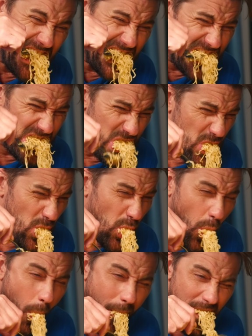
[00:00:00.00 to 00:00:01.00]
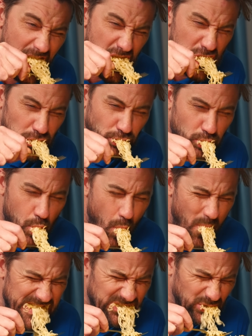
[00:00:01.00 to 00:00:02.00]
eating massive amounts of ramen
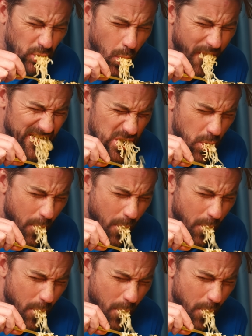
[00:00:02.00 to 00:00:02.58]
noodles again.